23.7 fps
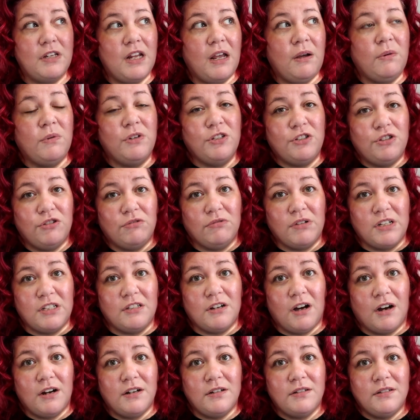it was three
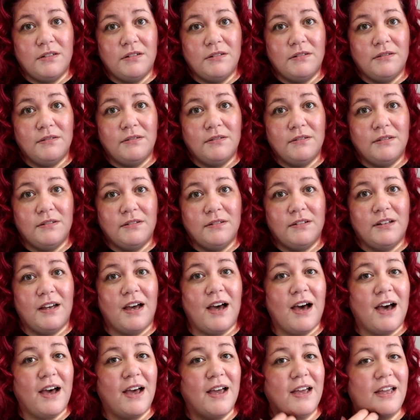stars
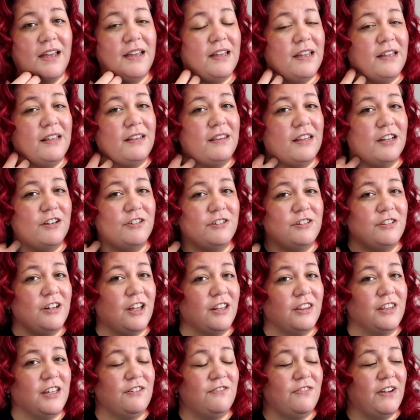I there's
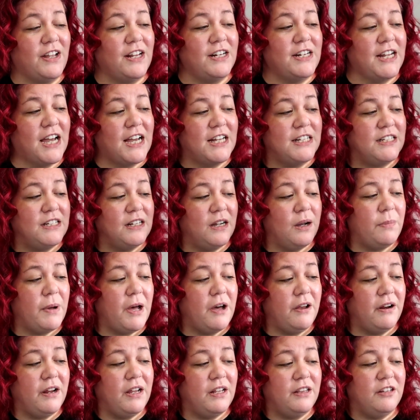nothing fantastic
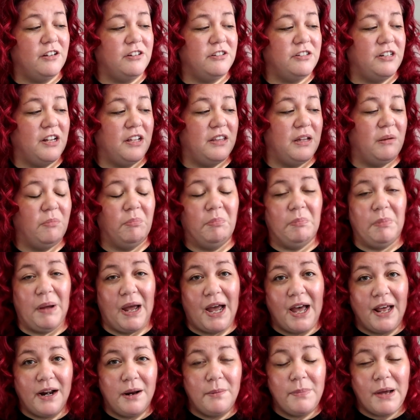about it. There's nothing
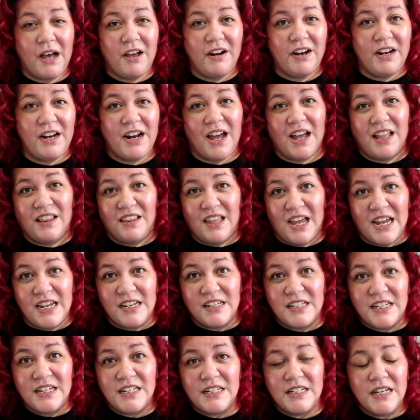bad about it. I
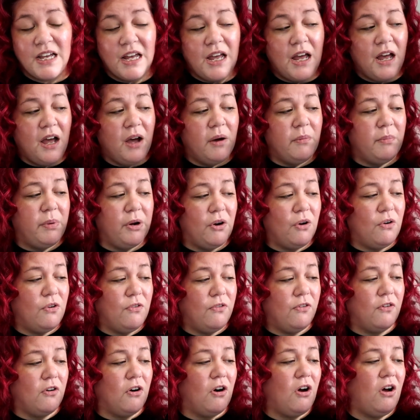liked it. But
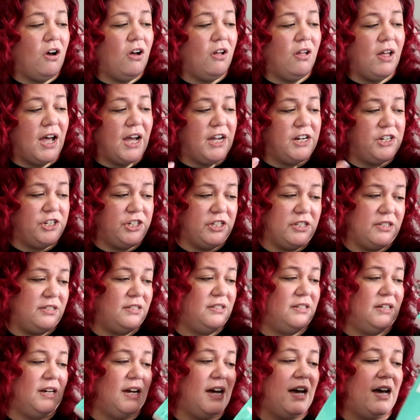overall, I
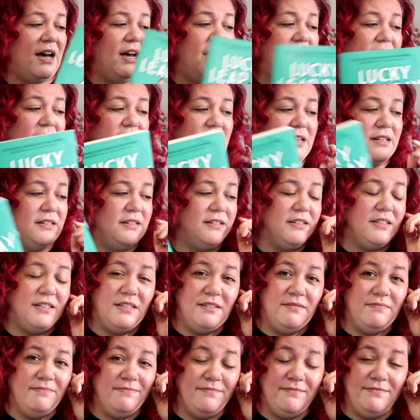just, I
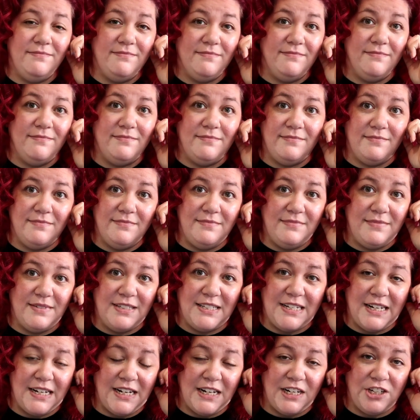
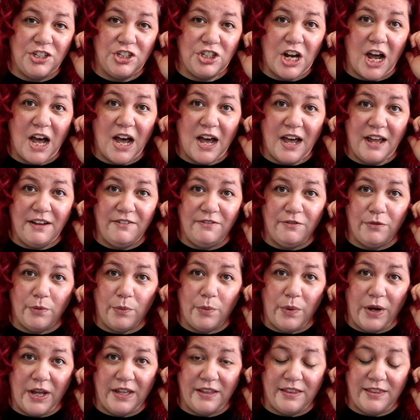didn't jive
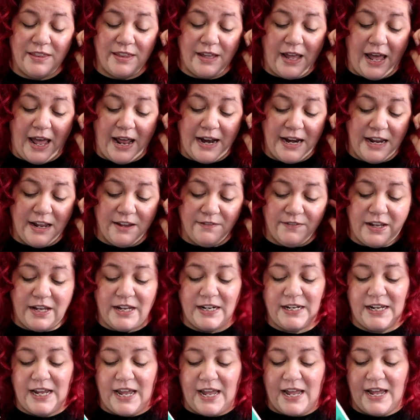with any of
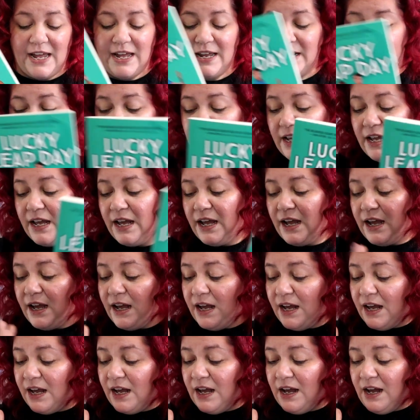it. And
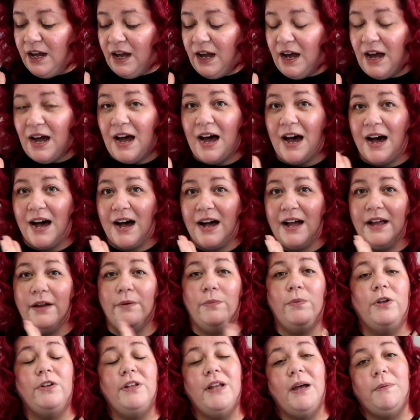I will